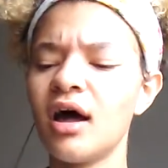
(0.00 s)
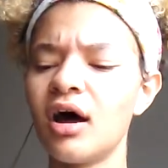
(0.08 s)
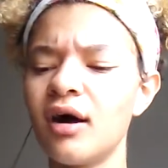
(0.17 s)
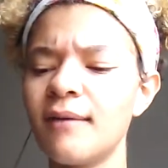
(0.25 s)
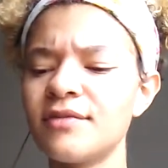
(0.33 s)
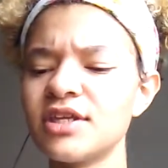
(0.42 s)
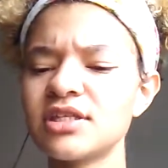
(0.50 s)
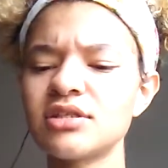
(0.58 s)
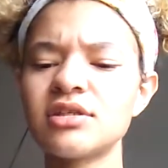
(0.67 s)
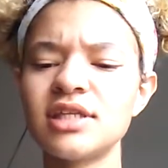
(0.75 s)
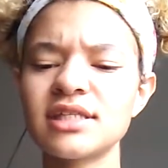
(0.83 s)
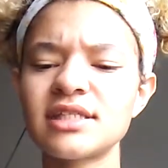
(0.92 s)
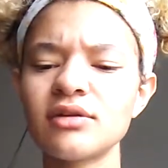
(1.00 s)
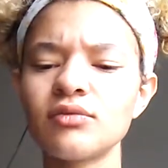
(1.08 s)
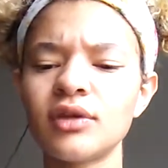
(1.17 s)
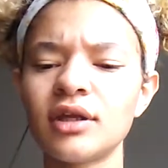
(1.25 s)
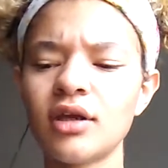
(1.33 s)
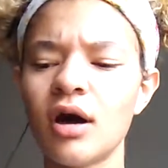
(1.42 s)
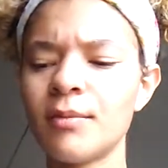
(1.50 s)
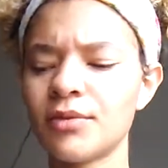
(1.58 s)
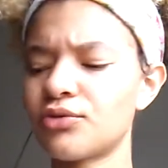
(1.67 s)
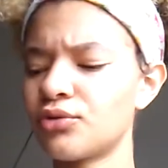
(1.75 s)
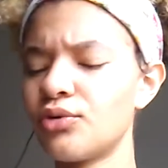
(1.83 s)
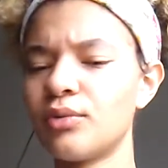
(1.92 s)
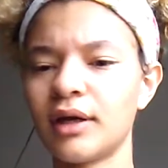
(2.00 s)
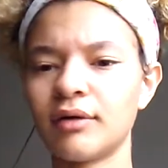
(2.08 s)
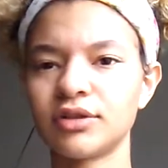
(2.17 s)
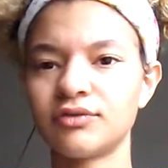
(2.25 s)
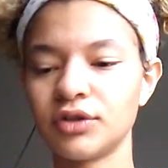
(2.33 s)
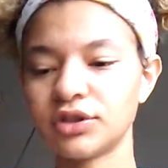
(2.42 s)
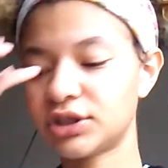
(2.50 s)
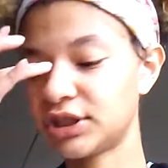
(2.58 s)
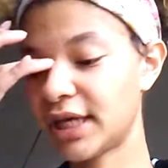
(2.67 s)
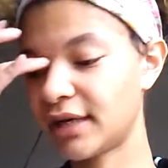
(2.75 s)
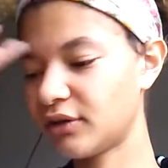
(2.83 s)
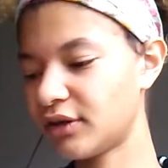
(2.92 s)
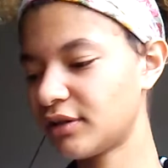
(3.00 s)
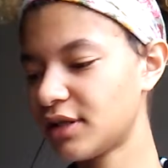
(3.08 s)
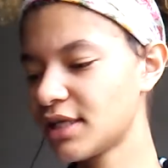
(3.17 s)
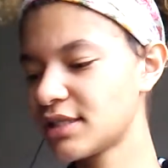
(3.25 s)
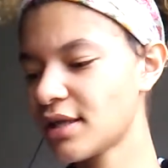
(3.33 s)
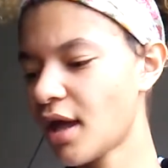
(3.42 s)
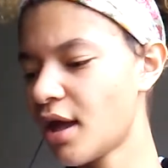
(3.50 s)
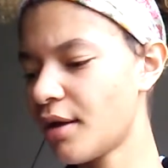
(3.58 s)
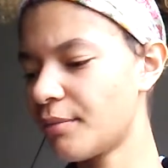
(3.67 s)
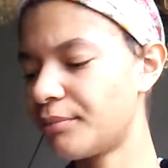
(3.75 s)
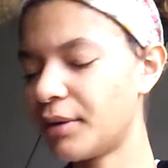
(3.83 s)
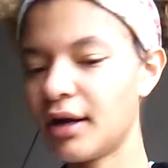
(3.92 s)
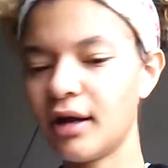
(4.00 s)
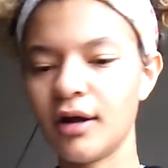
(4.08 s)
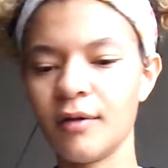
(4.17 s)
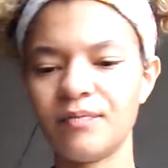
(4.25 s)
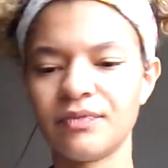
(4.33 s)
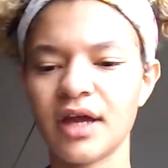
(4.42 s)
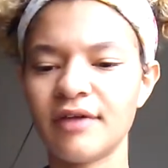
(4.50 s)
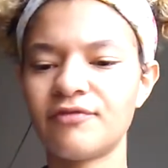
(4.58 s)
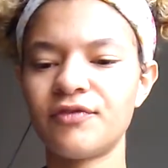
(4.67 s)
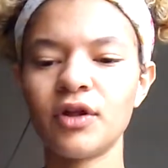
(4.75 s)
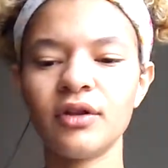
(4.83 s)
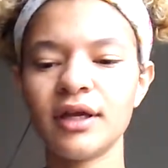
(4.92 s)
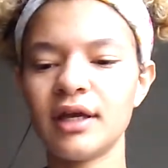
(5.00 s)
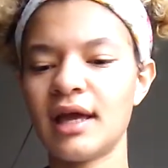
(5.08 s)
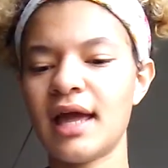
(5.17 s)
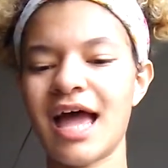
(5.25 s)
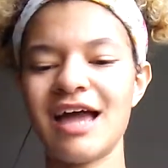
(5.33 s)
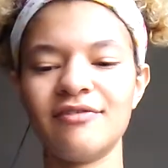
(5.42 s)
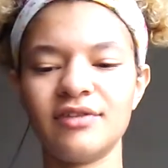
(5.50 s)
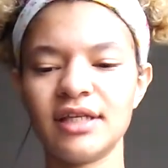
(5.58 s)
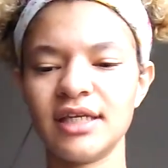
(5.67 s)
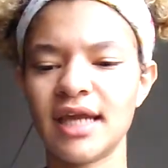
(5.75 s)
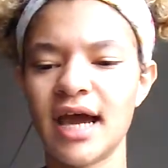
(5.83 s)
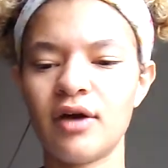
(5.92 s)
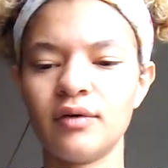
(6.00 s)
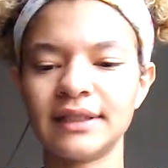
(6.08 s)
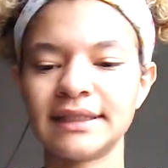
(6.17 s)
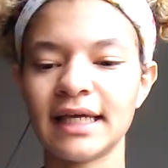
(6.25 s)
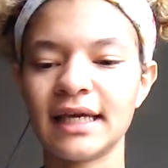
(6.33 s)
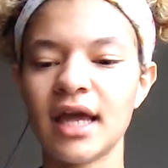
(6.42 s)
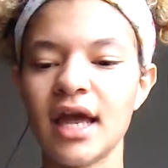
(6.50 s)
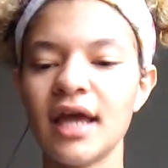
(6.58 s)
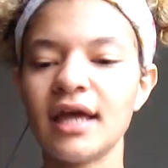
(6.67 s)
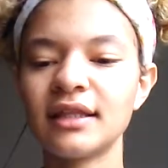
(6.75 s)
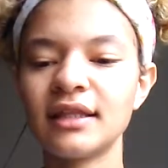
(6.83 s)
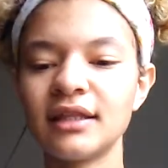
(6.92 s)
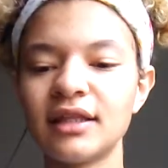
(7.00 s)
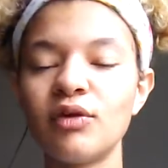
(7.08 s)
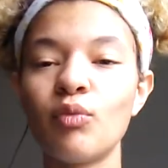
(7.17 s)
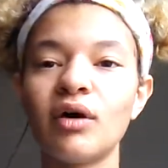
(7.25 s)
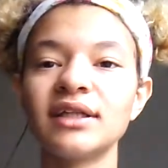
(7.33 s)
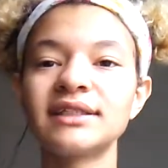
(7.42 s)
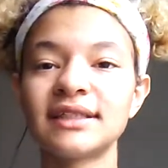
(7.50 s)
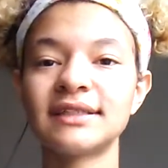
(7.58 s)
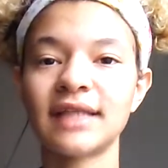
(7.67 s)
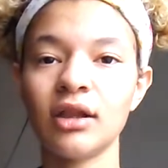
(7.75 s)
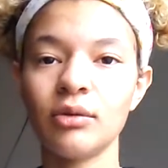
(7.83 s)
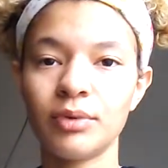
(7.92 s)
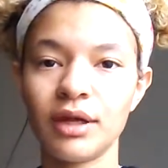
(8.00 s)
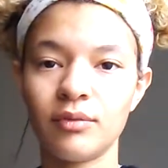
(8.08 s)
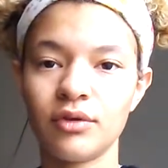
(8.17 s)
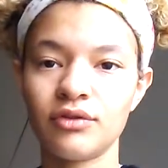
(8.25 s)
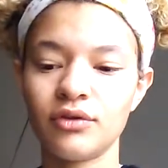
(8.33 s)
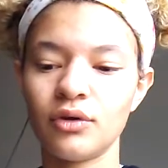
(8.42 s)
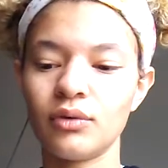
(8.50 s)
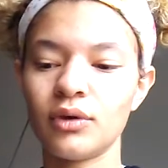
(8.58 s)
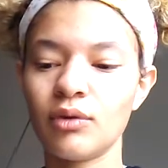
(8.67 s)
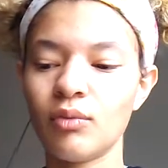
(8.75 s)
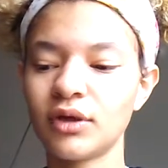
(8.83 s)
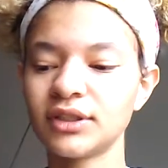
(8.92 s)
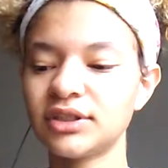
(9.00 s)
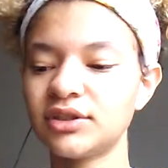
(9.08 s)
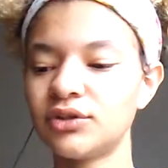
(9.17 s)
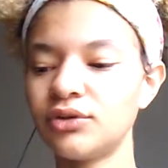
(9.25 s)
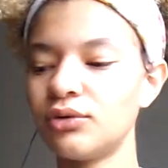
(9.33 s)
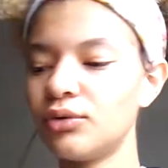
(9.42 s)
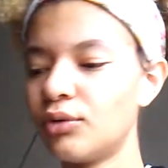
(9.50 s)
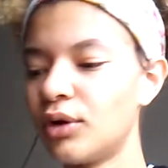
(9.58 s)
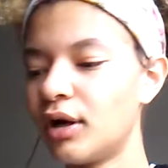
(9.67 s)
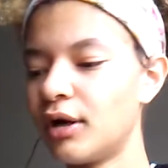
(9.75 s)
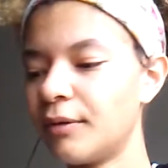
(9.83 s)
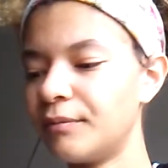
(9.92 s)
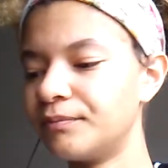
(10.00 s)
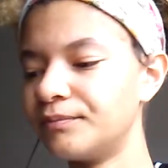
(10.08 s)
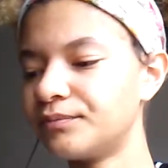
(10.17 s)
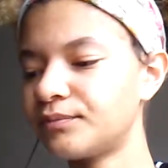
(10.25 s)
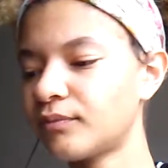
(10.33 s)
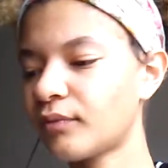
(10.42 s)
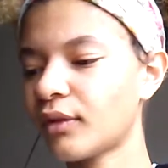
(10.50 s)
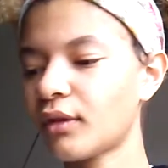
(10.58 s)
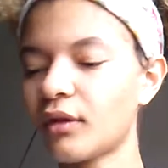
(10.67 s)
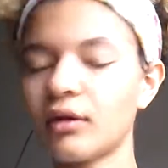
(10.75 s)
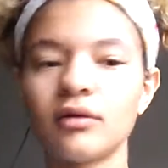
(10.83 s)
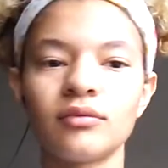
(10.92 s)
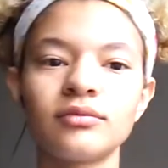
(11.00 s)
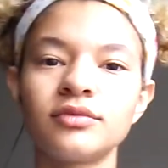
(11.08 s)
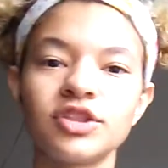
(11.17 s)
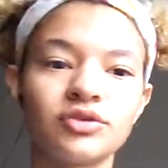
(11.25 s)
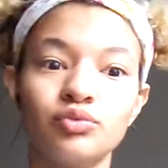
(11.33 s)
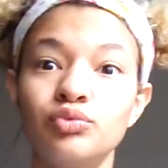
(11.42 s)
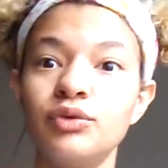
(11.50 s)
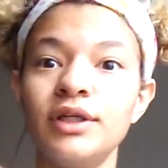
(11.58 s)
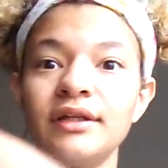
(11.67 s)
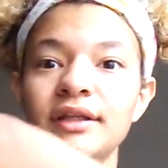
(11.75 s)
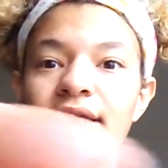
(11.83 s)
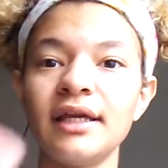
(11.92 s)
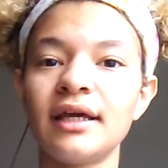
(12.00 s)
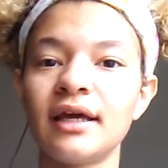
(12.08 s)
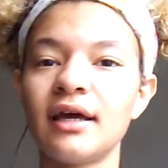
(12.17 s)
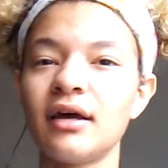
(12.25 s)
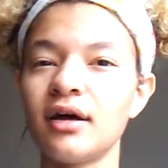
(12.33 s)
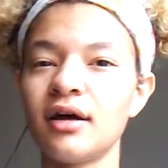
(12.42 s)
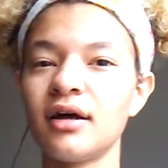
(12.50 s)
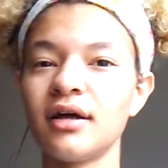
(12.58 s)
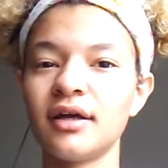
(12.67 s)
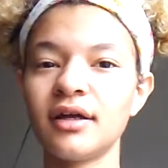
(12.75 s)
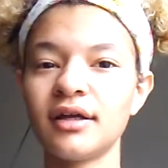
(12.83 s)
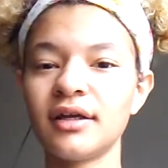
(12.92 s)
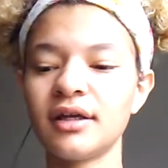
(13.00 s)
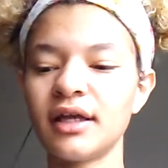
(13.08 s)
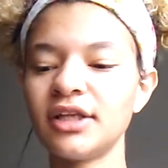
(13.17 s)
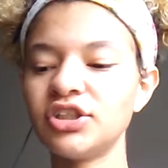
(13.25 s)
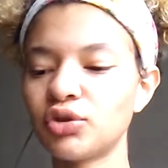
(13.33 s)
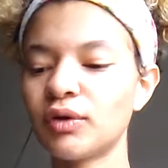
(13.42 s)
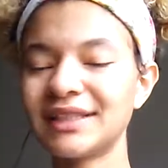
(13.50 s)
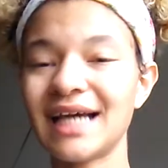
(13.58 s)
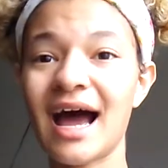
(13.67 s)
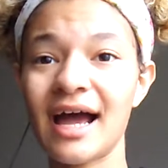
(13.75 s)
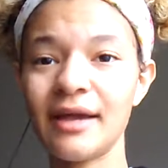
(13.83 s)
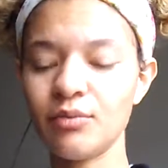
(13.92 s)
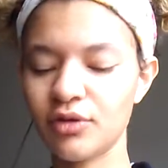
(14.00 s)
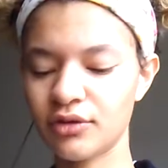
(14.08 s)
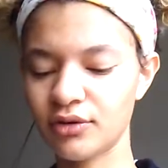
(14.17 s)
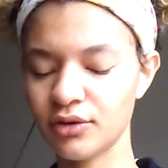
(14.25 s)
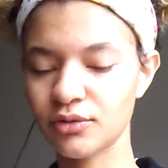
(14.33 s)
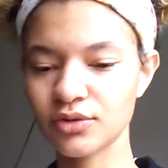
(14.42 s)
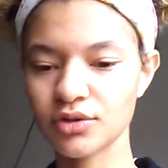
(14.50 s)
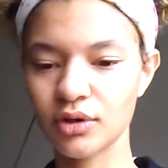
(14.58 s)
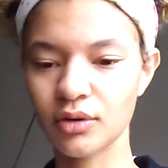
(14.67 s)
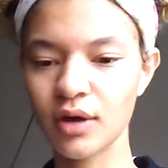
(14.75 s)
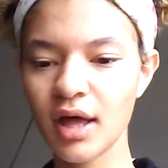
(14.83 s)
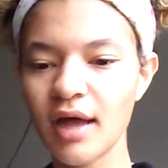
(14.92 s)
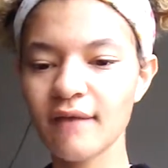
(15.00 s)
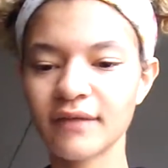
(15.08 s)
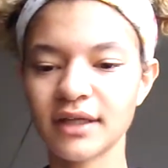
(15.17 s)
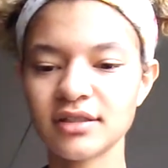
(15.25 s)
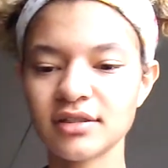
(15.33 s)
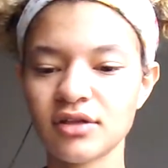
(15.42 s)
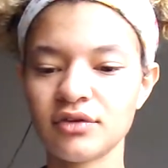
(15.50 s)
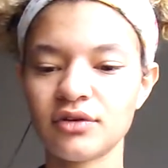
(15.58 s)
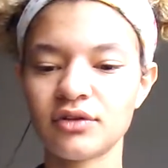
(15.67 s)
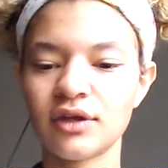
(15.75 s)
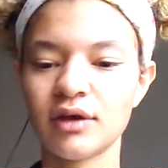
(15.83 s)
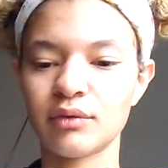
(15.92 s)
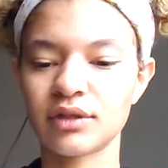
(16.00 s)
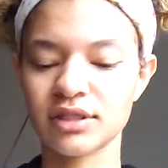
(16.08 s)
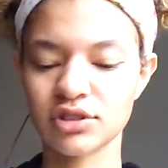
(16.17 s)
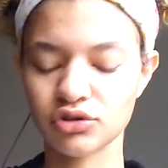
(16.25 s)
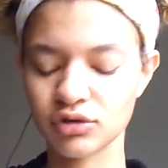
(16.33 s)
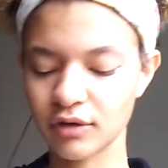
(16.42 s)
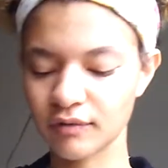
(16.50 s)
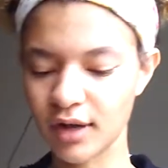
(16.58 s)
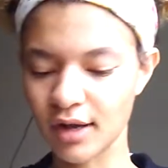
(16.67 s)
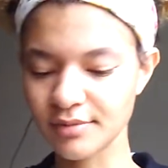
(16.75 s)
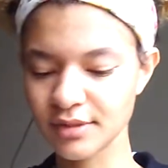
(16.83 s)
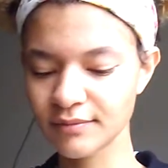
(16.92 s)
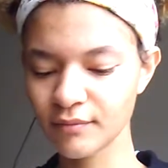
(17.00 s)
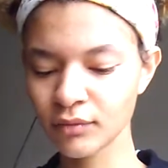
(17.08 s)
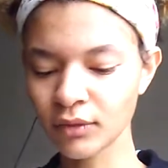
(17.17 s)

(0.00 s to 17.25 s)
This didn't really come through when I was first channeling this, but I feel it heavily now. It's like he wants to celebrate with you. He wants to just really enjoy time with you. So that's another thing with this Three of Cups.